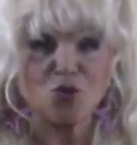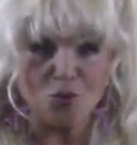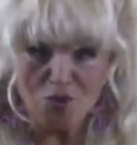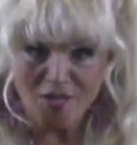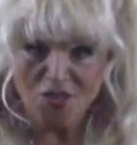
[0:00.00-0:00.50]

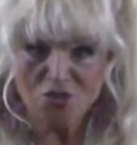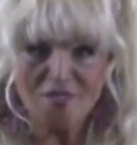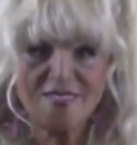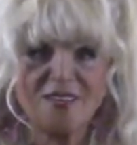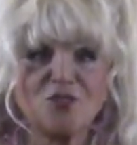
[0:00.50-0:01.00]
communication
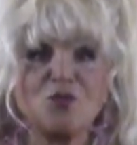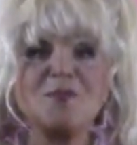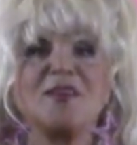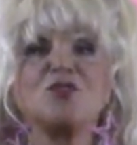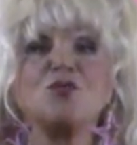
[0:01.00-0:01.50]
sector
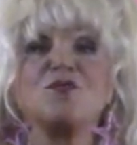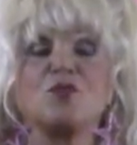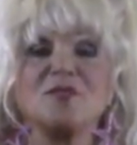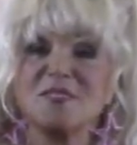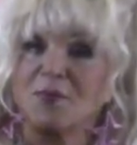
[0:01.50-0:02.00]
make you
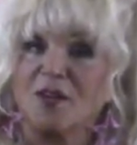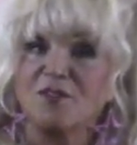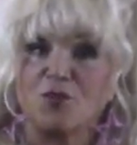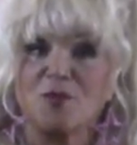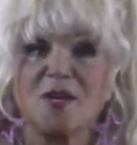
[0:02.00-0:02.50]
very smart,
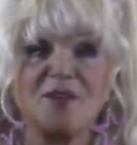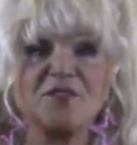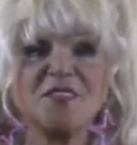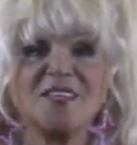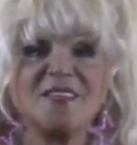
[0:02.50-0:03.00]
very
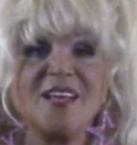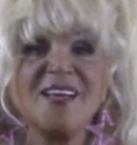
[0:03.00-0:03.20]
confident,